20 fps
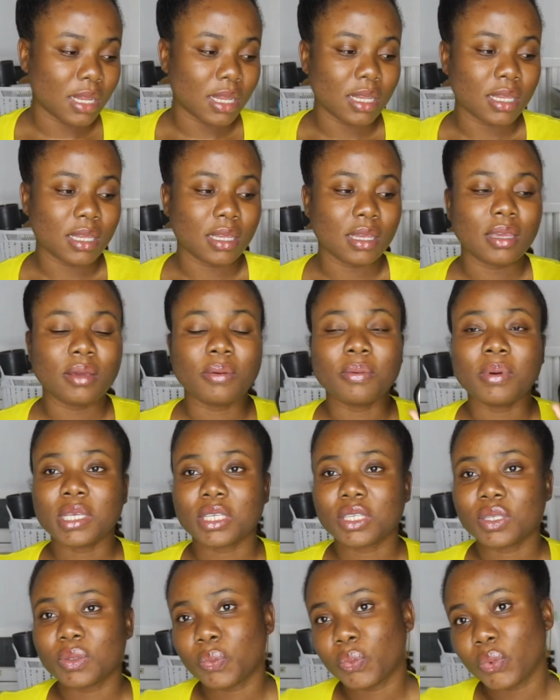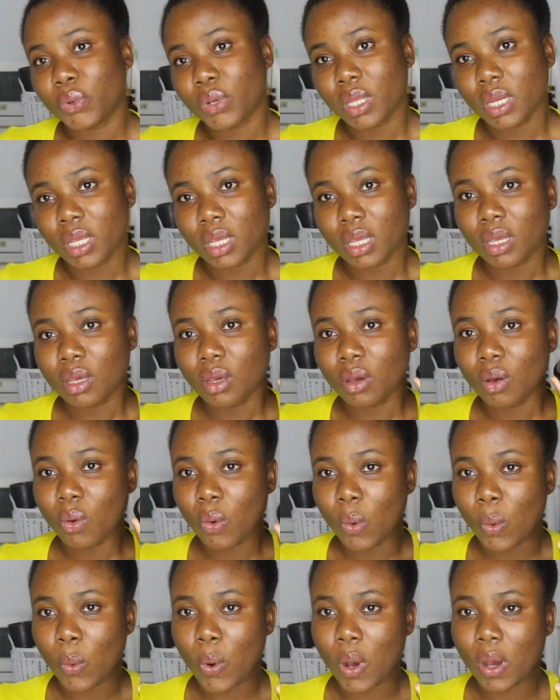It works pretty
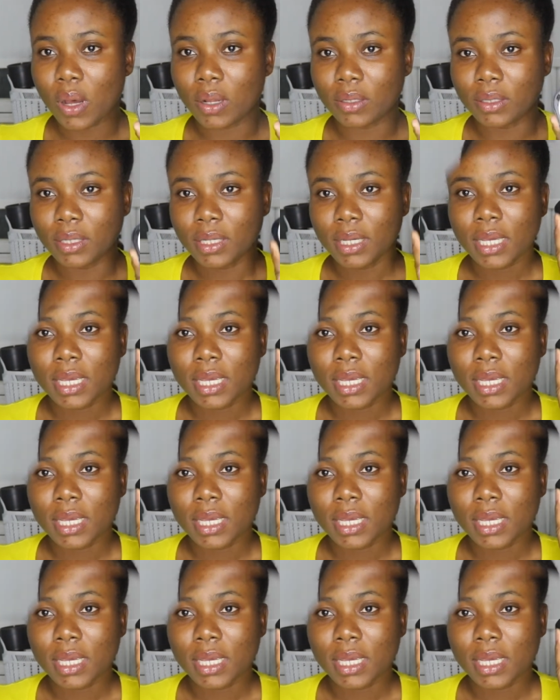well.